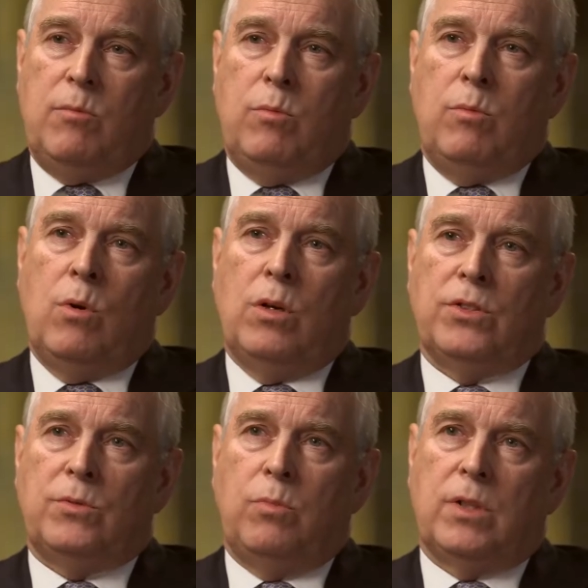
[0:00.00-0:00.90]

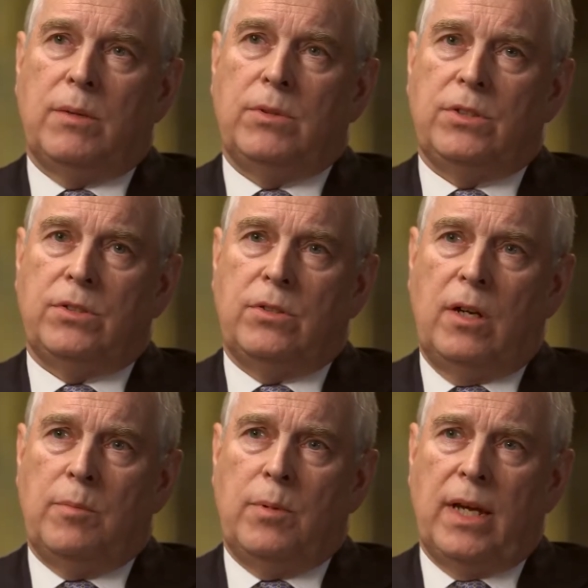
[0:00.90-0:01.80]
was what I would
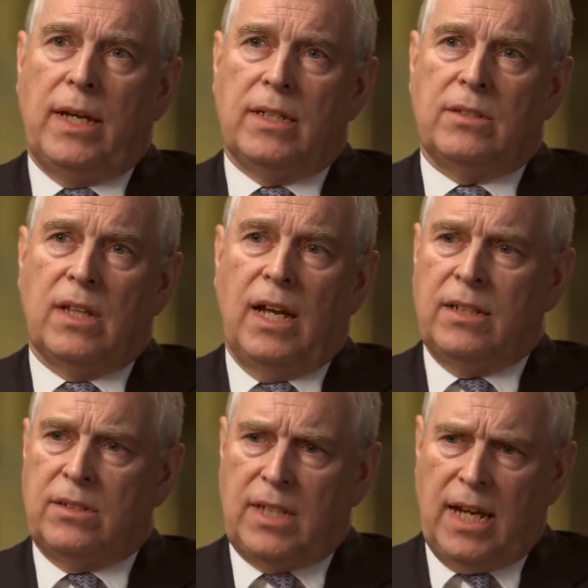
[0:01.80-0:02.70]
describe as
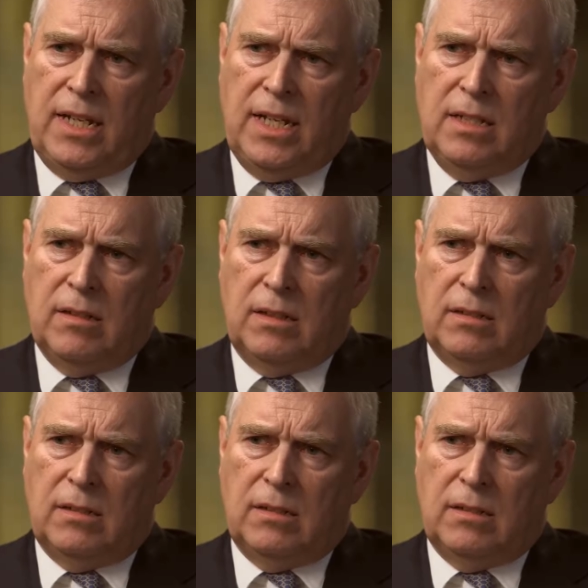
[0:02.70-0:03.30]
understanding.